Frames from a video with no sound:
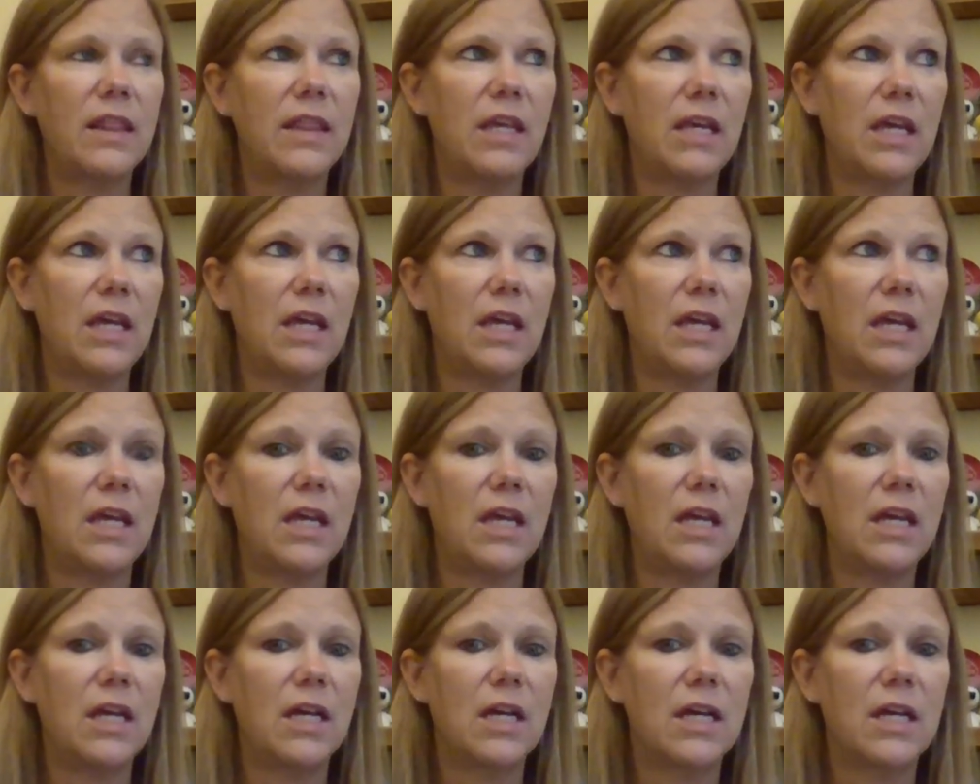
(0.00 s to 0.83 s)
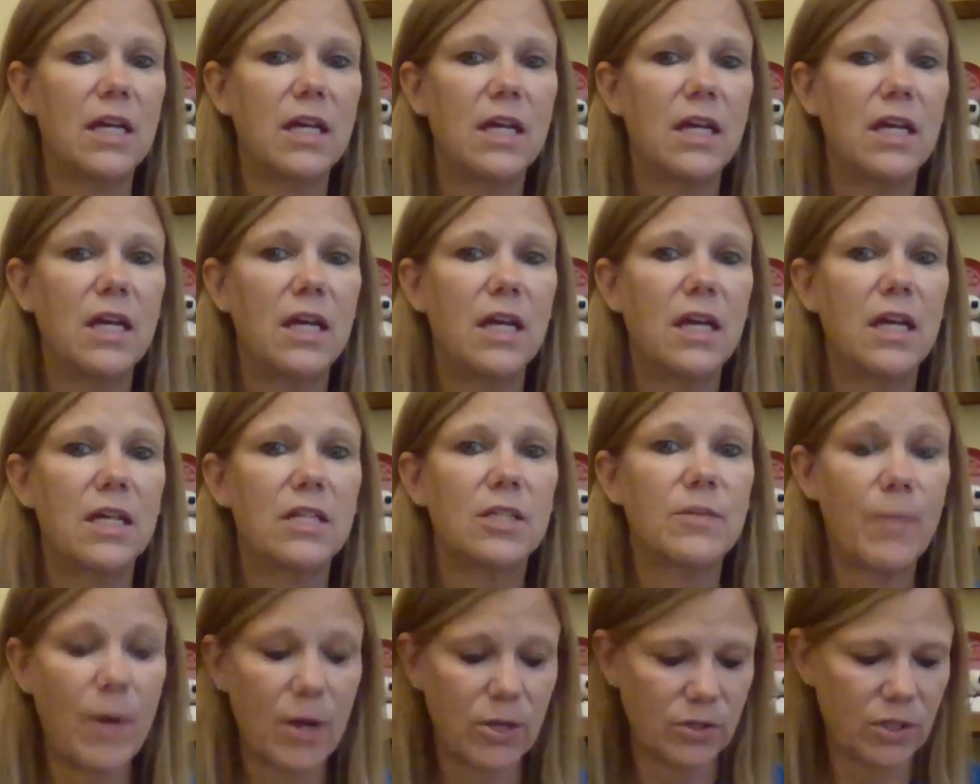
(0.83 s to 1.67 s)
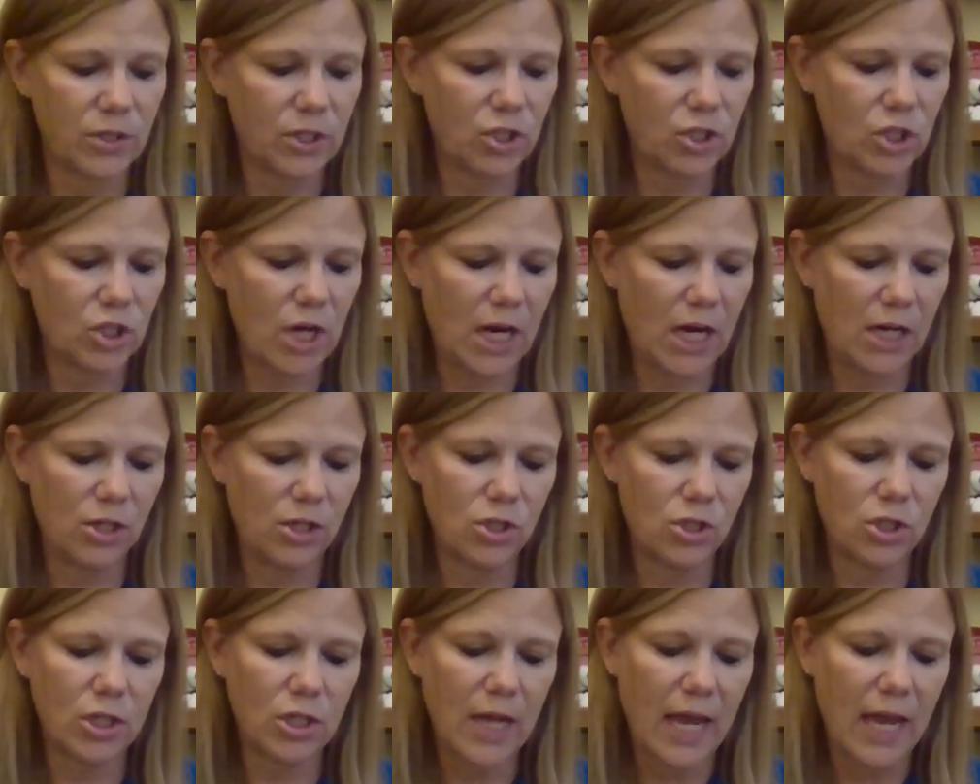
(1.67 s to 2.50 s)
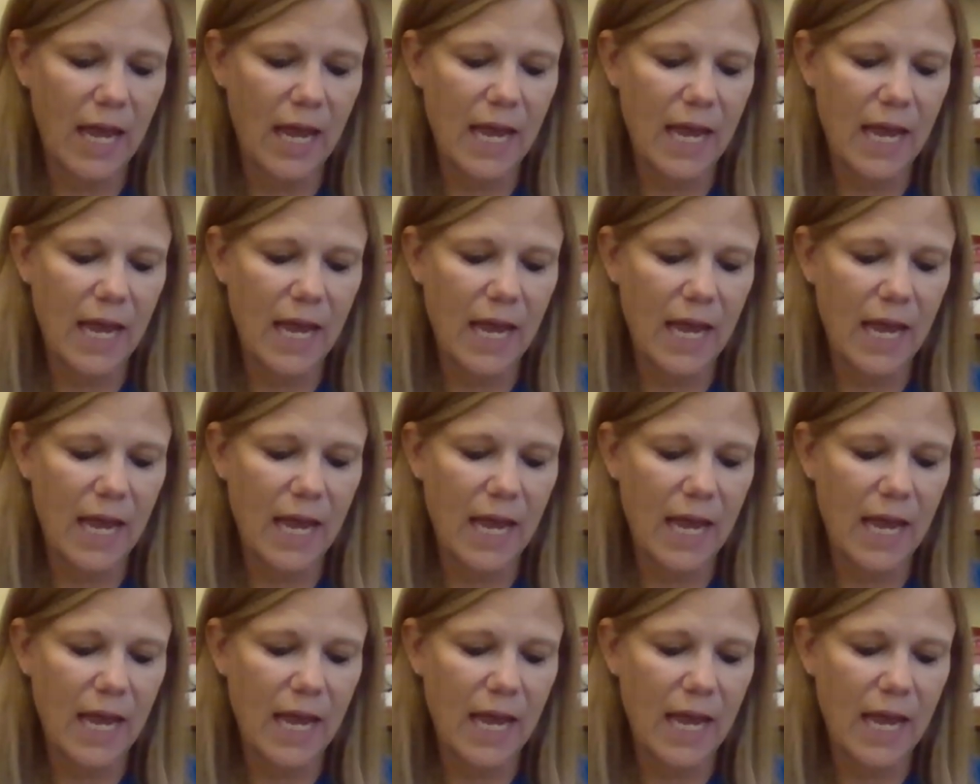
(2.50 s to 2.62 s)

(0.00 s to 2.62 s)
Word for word: the Smalls Exchange.